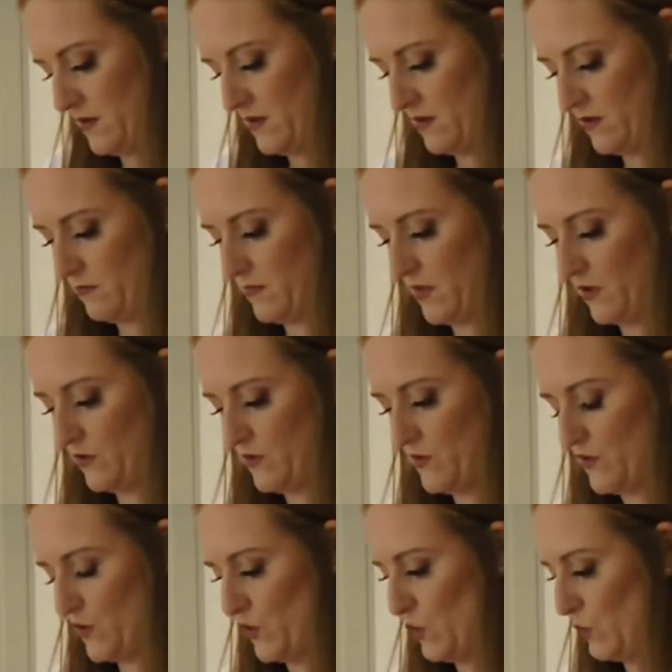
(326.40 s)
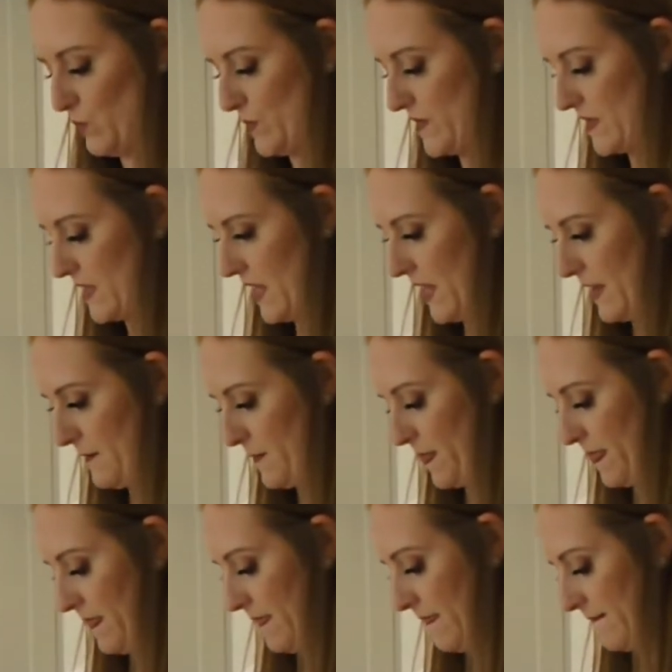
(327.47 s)
good scoops there.
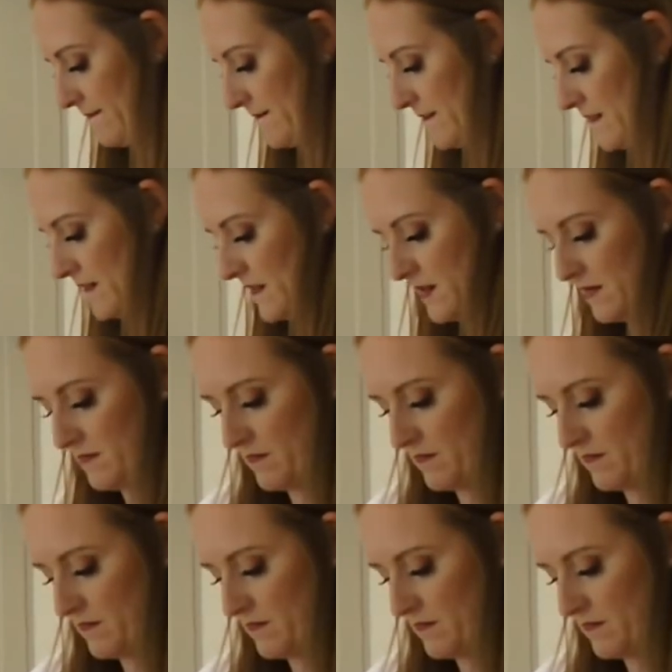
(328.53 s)
I'll